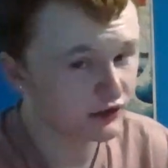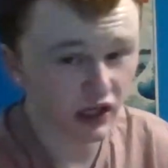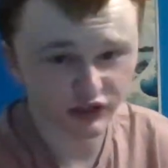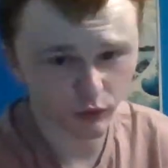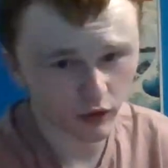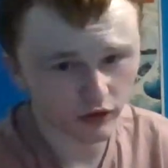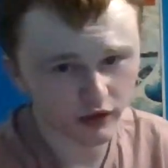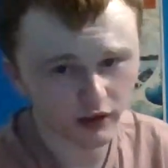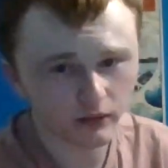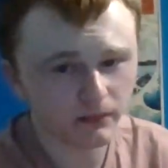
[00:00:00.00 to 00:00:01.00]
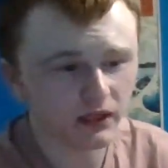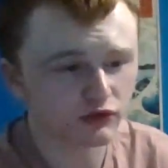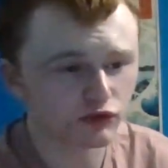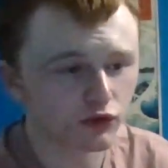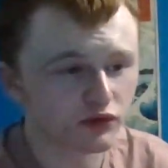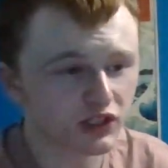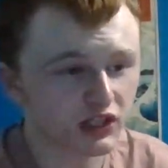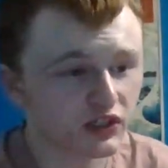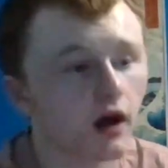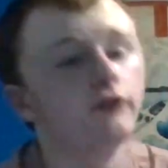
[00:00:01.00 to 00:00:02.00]
Doesn't work, though, because Drew
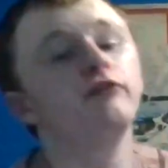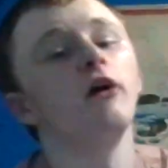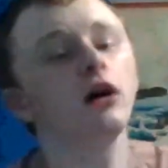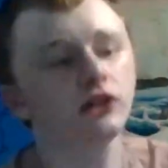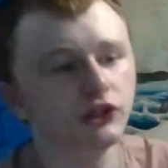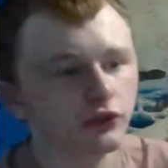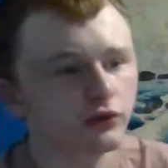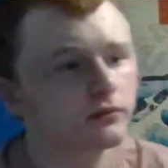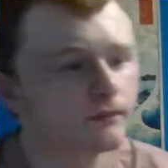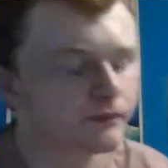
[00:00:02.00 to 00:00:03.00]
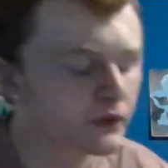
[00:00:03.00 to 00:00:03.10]
says, oh, fuck you.